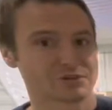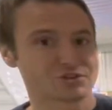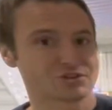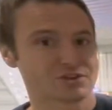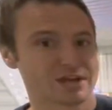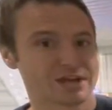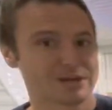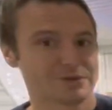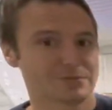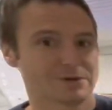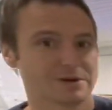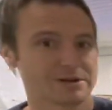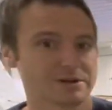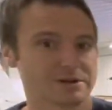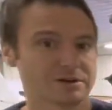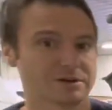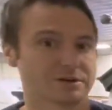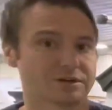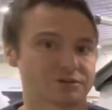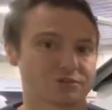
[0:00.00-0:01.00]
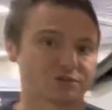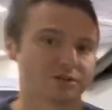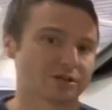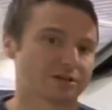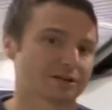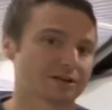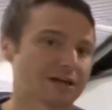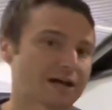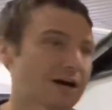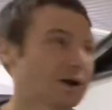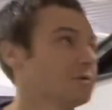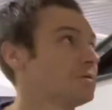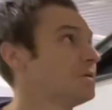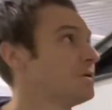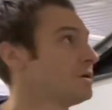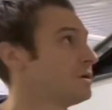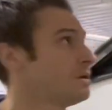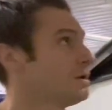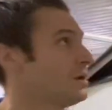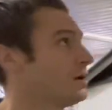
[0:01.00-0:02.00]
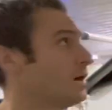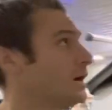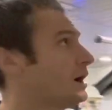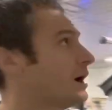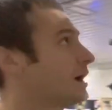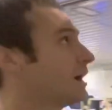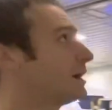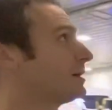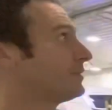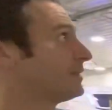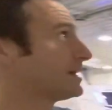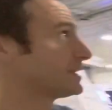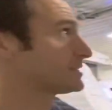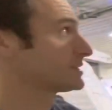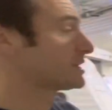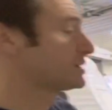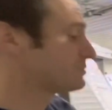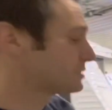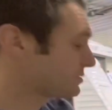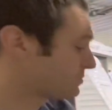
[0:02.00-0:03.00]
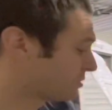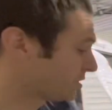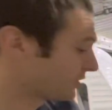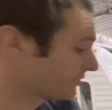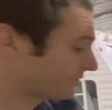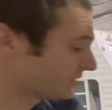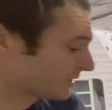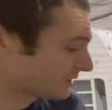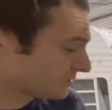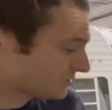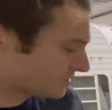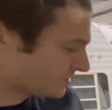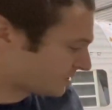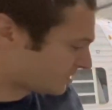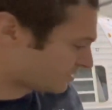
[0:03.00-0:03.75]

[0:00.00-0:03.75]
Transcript: shade while you're chilling out, uh, that's gonna be perfect. So